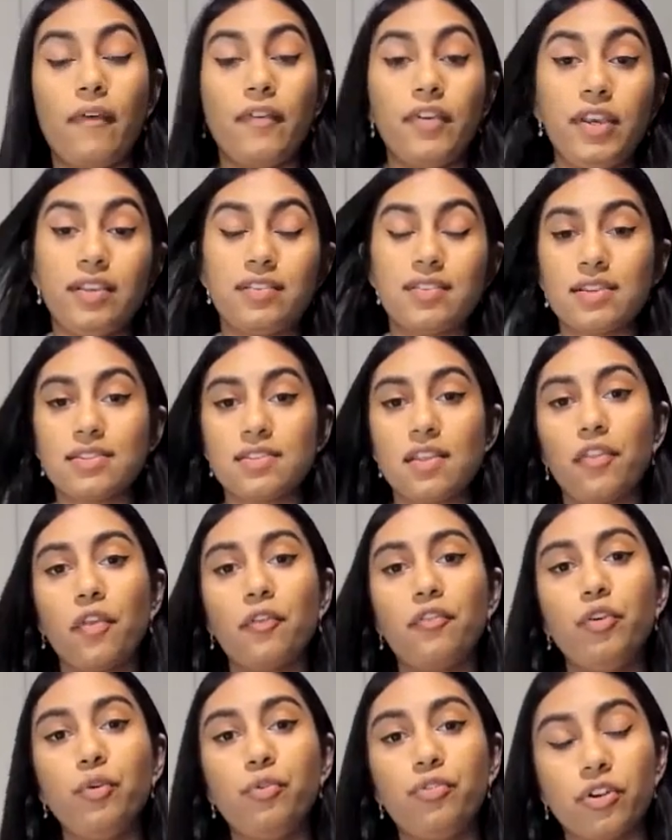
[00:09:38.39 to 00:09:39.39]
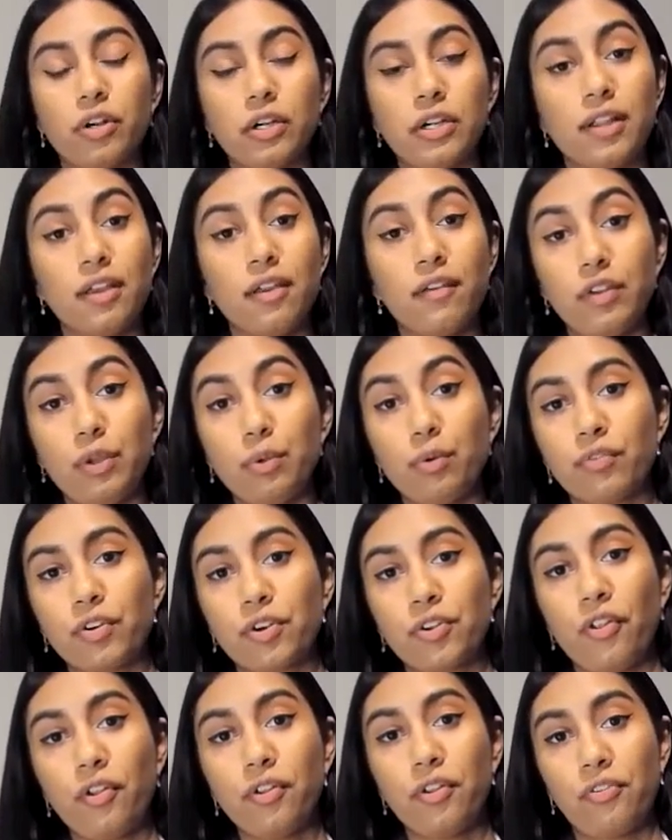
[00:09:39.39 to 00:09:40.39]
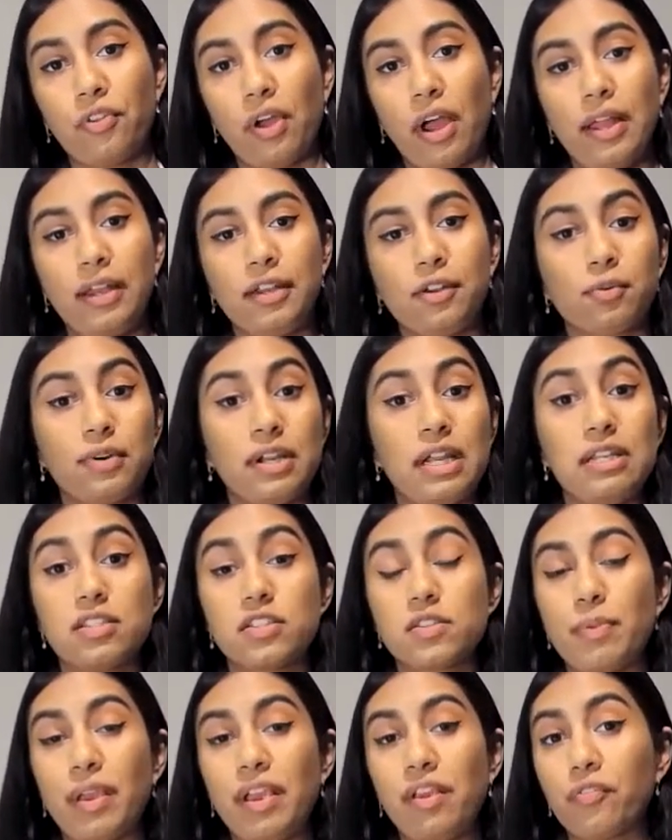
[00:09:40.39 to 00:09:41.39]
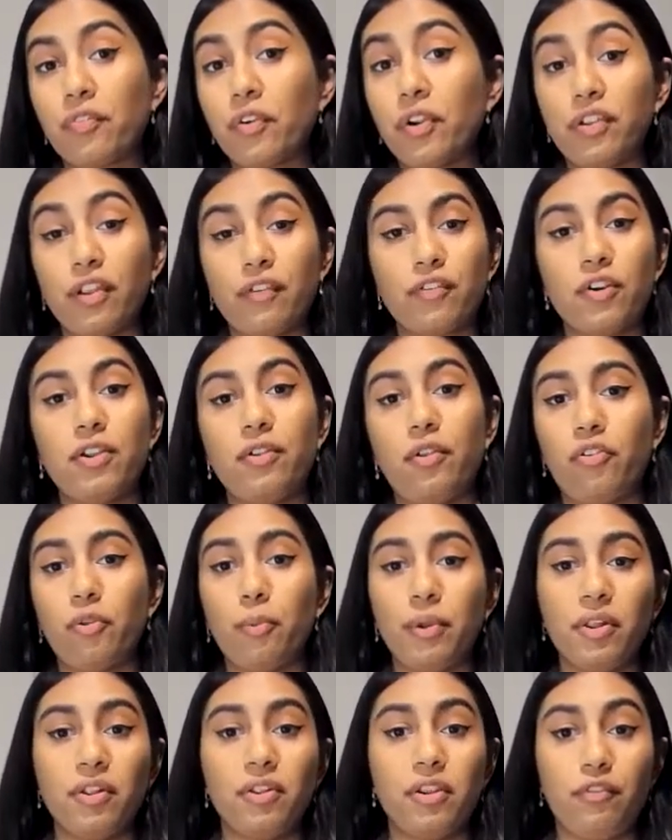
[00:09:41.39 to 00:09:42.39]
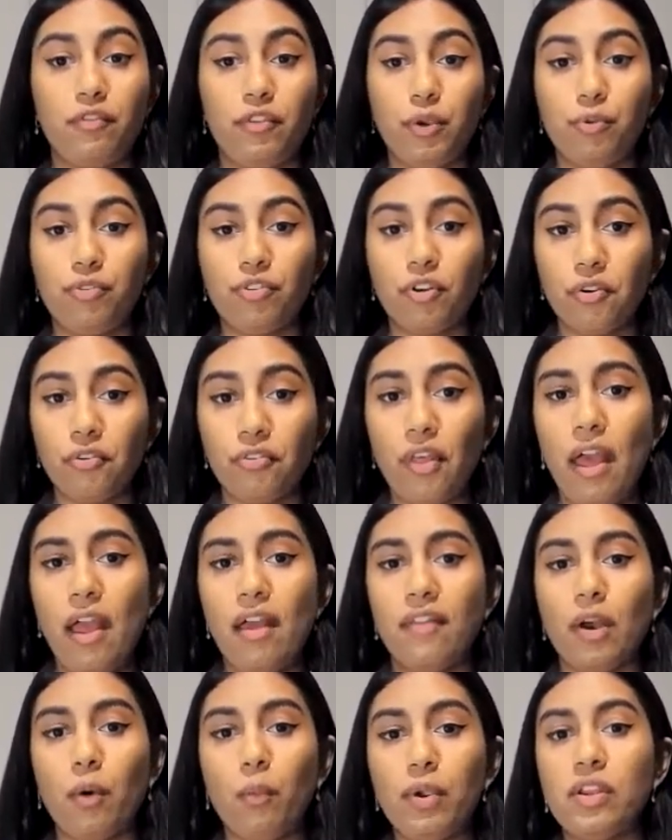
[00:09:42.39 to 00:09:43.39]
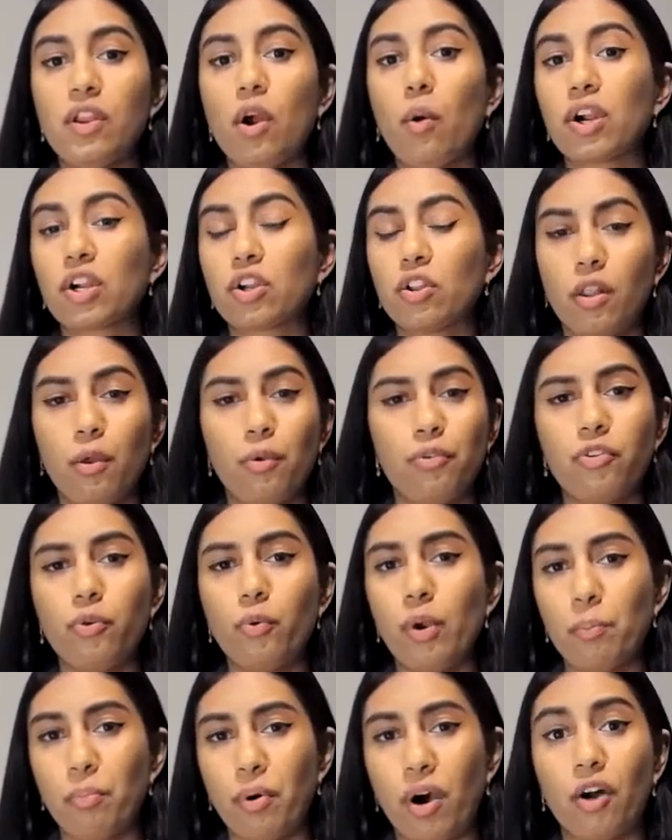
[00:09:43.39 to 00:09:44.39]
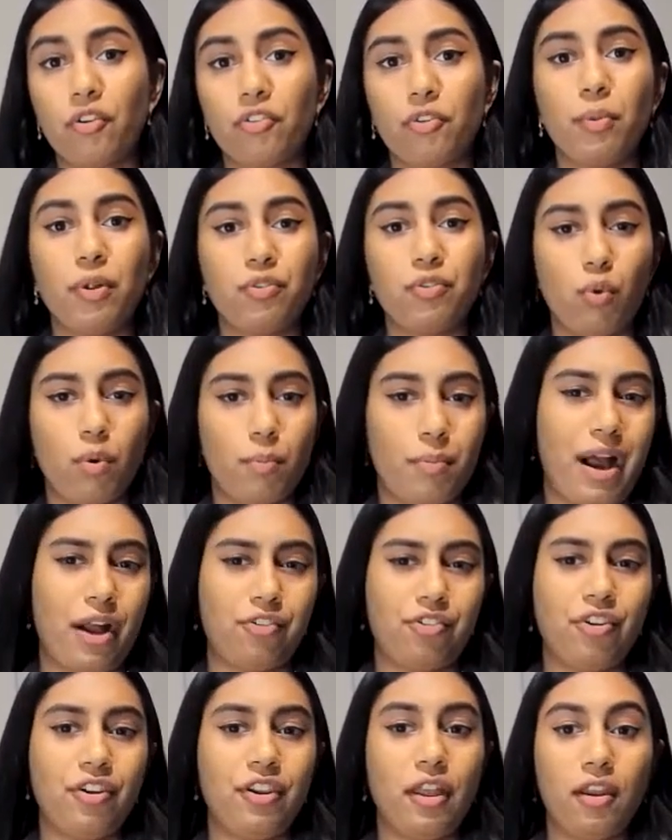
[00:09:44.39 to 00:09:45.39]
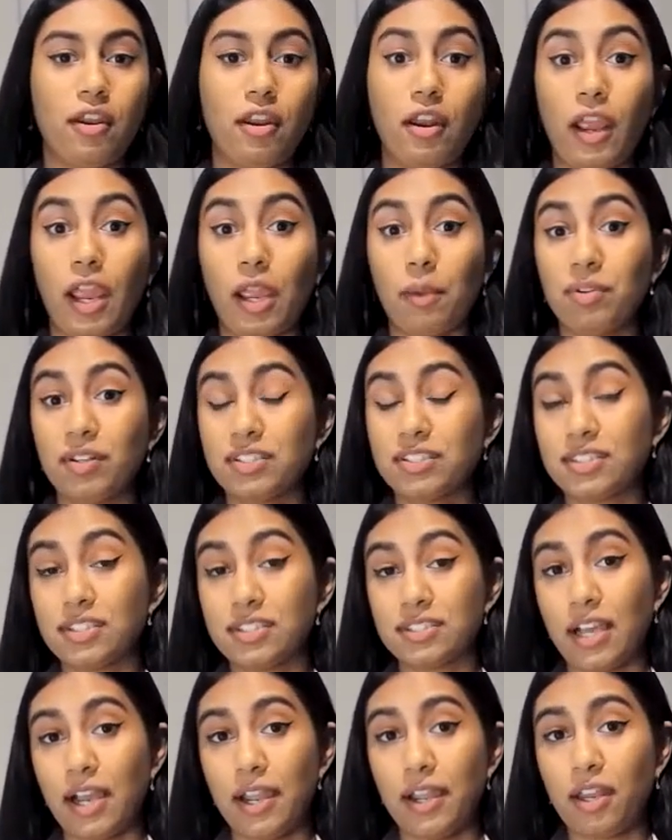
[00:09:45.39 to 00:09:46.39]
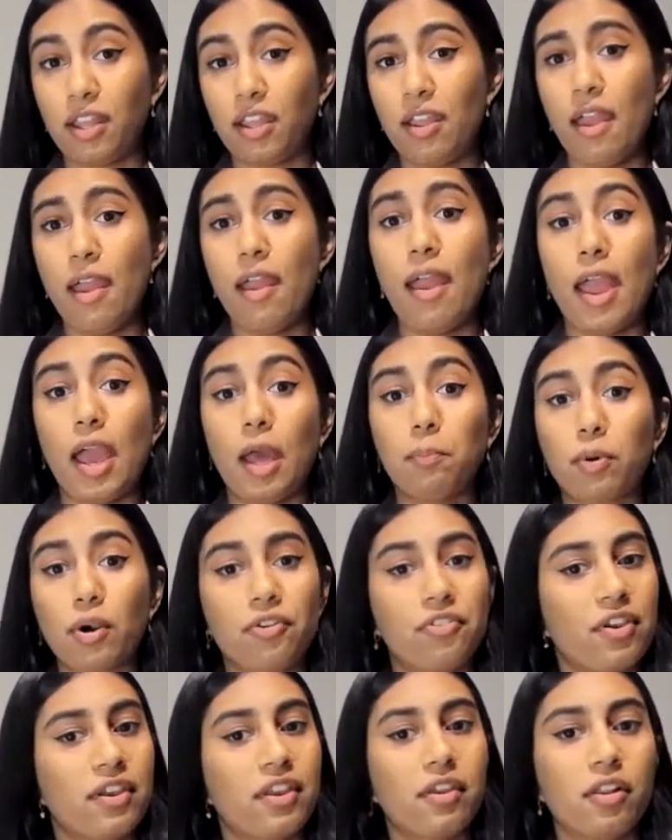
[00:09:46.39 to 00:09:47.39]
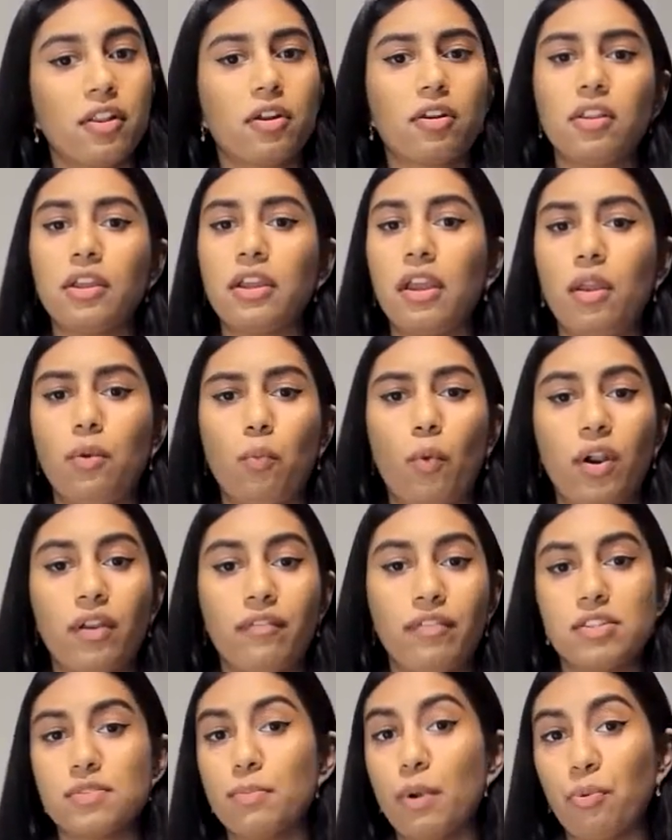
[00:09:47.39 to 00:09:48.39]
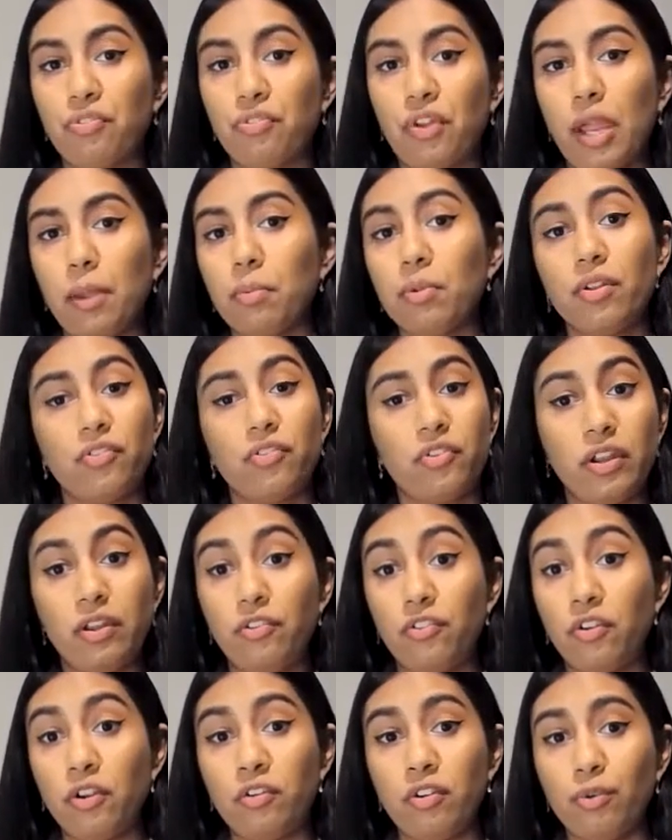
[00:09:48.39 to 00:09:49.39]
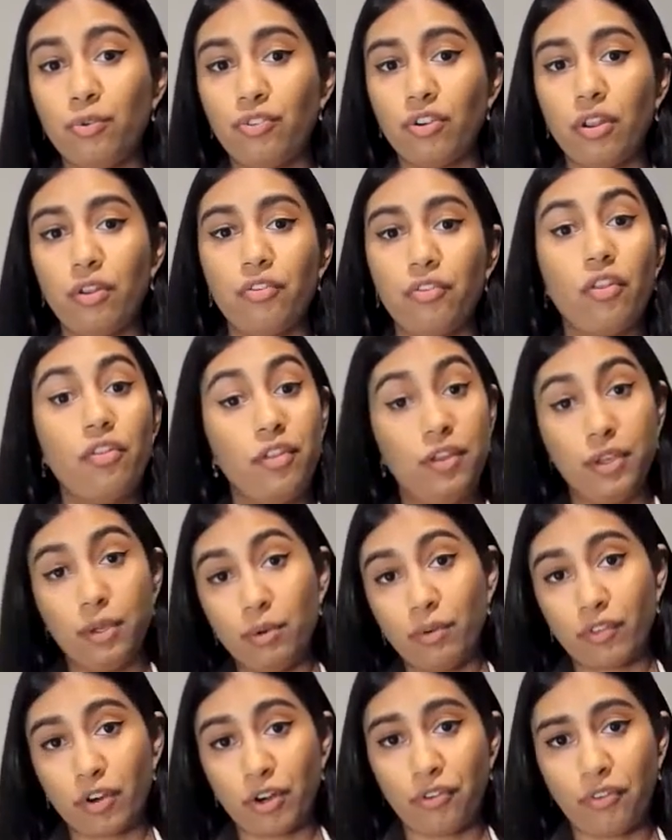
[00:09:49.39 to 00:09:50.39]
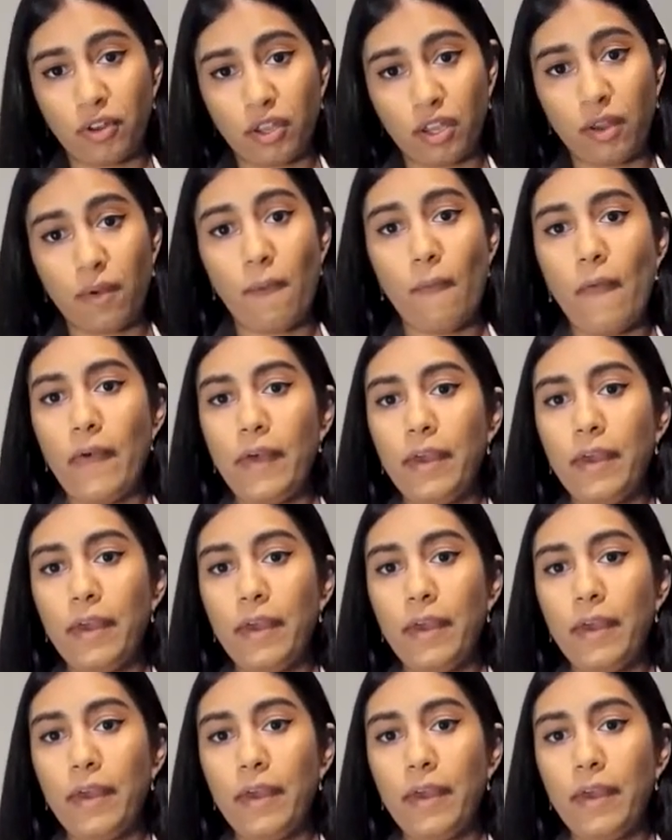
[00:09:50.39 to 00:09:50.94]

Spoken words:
He says that the futurity of universal design creates space for different disability futures that we know are close to impossible to imagine in an ableist society, and particularly in one of its most ableist institutions, the university.